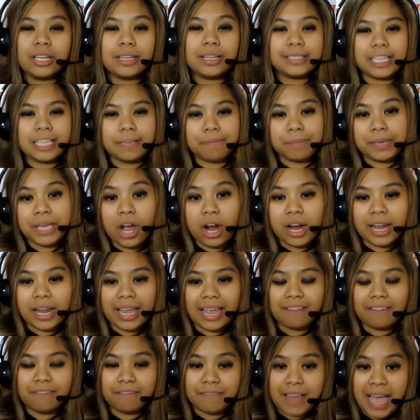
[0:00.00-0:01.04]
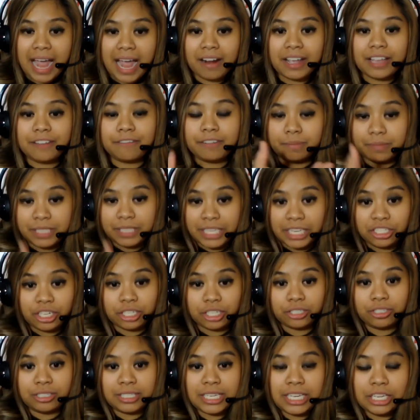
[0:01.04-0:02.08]
TPR can vary from teacher to
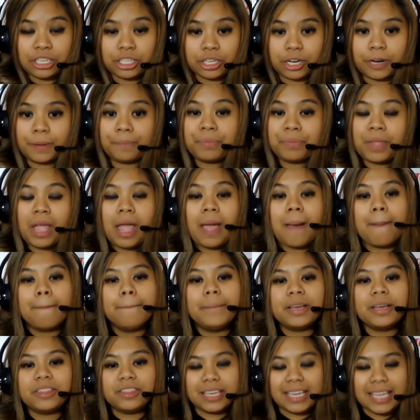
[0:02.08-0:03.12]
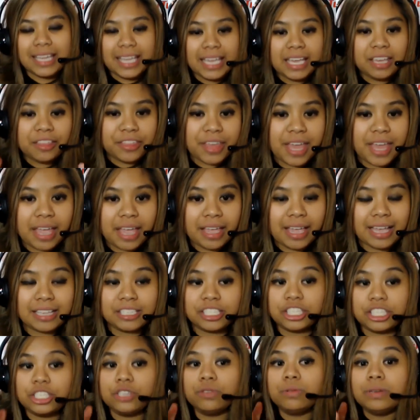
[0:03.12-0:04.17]
teacher, but the key thing is
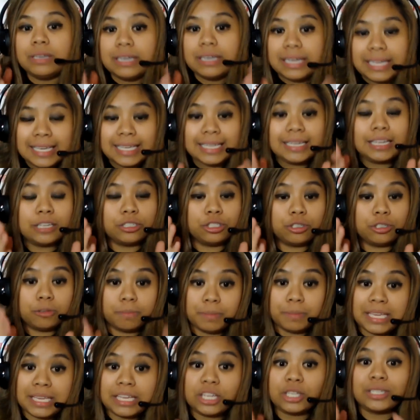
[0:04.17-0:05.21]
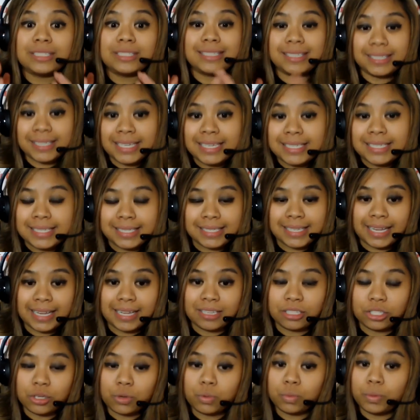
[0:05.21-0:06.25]
you need to be consistent
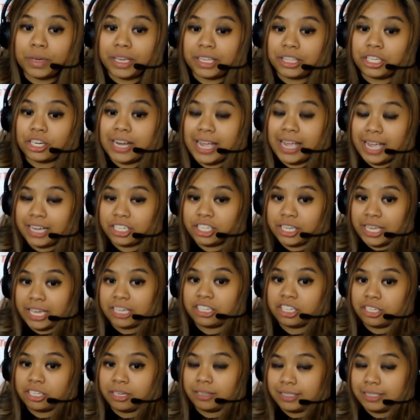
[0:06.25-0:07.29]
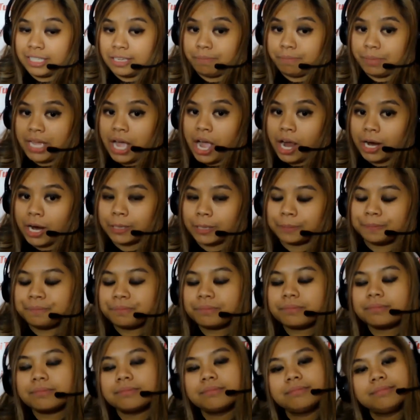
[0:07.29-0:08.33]
with your educational TPR.
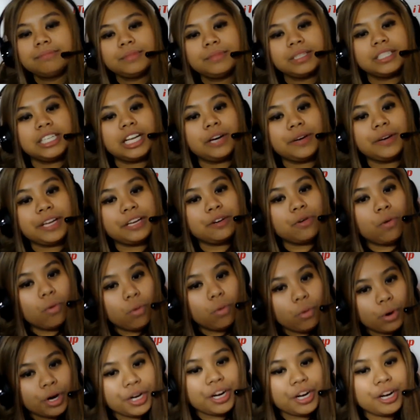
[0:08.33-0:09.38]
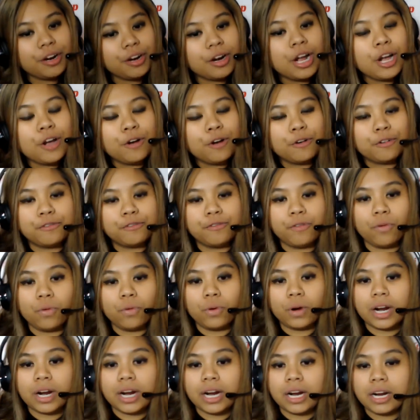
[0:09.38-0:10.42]
Now, in order for
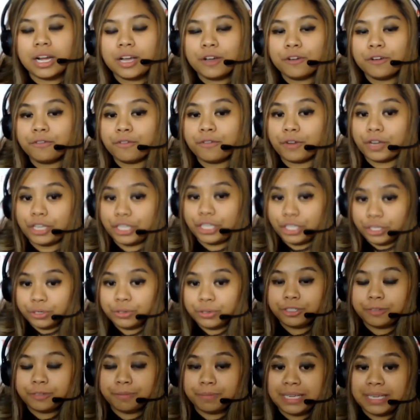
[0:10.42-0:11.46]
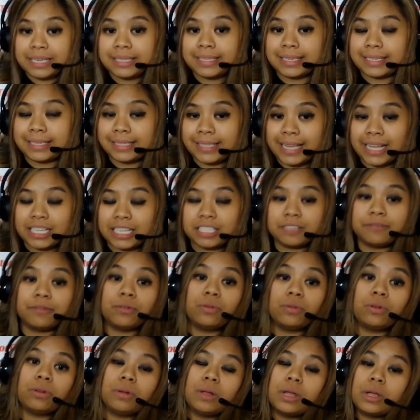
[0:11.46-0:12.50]
you to be successful
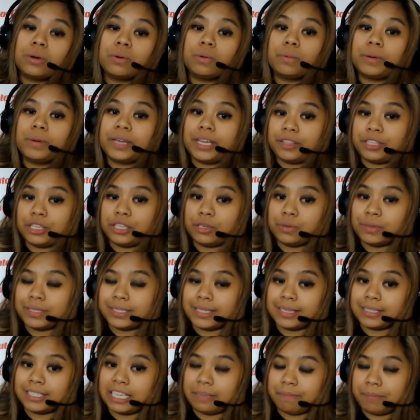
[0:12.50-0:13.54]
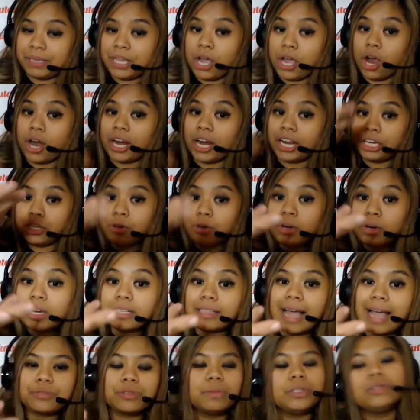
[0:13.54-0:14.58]
with using TPR in your classroom, you
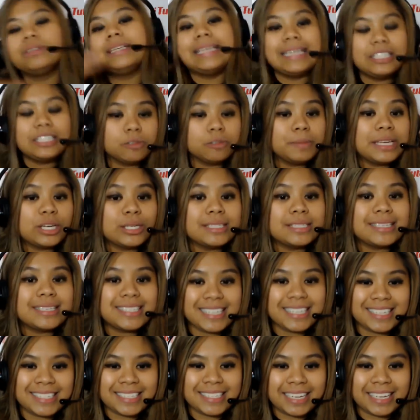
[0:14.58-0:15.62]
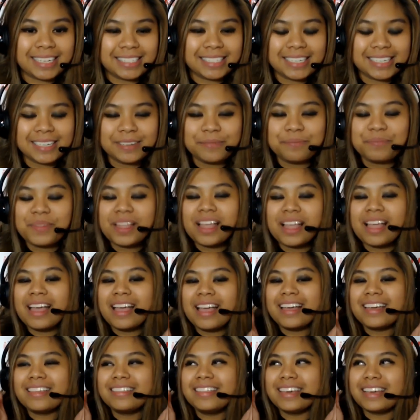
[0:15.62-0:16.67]
need to be consistent.
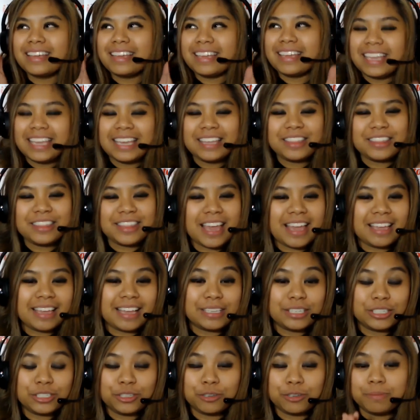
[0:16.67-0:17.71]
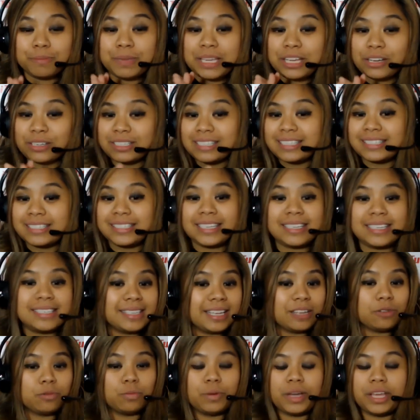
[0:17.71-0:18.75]
The key thing is to be consistent
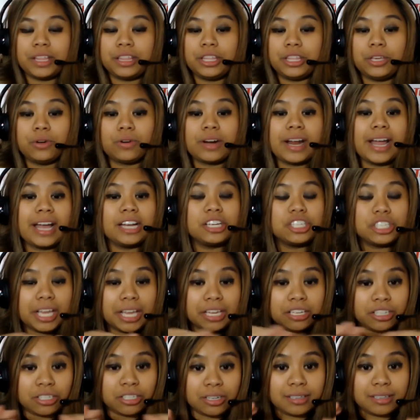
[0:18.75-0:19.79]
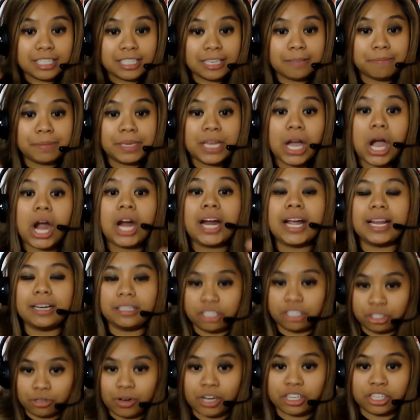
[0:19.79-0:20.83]
with your educational TPR and
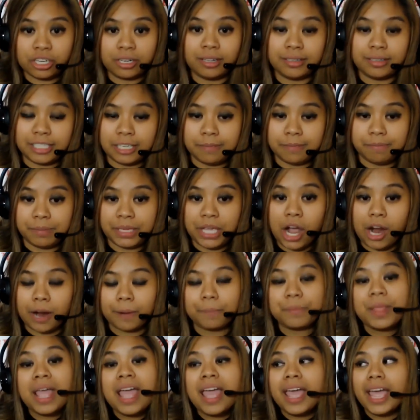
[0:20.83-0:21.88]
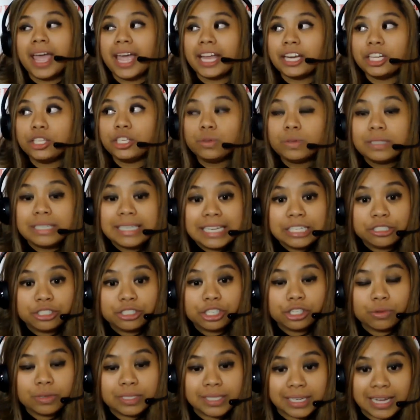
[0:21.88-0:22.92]
instructional TPR. And you need to use
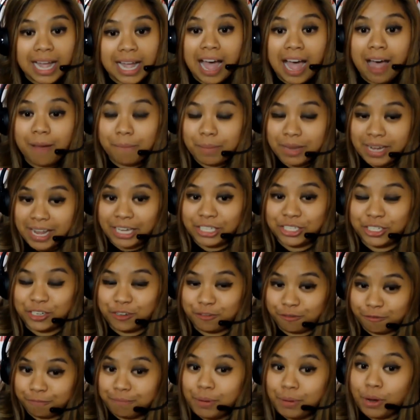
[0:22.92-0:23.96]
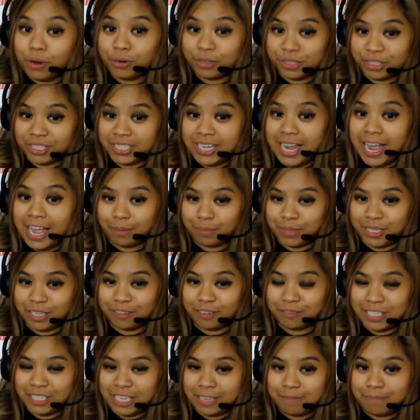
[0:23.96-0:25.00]
the combination of both types of
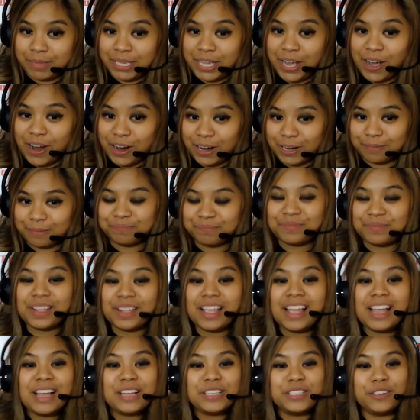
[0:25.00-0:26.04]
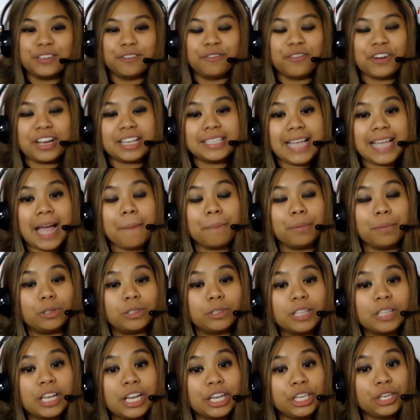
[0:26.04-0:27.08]
TPR. So, for example,
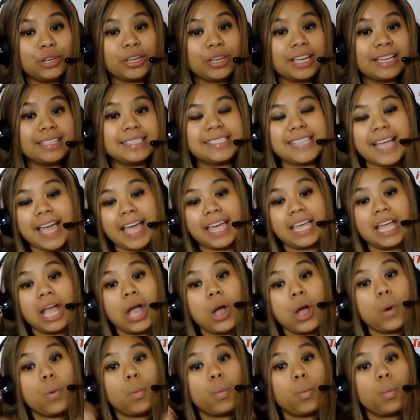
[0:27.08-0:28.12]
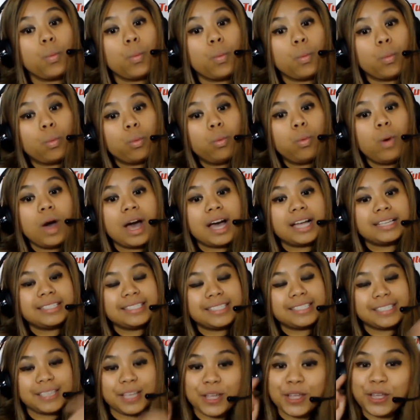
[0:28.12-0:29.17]
you can say, "What
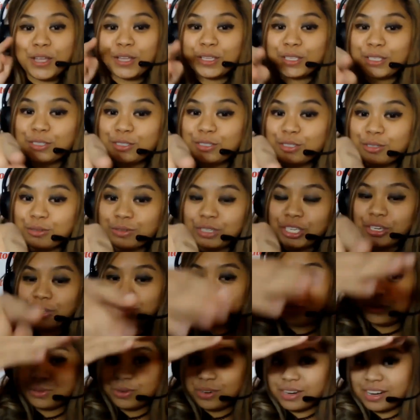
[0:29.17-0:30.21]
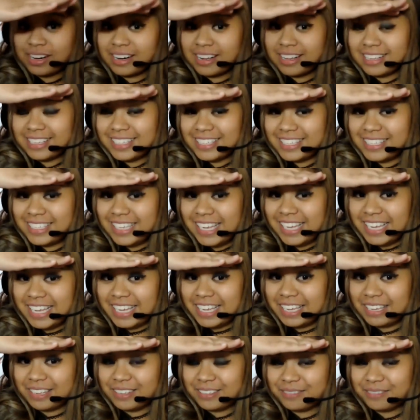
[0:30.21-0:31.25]
do you see?"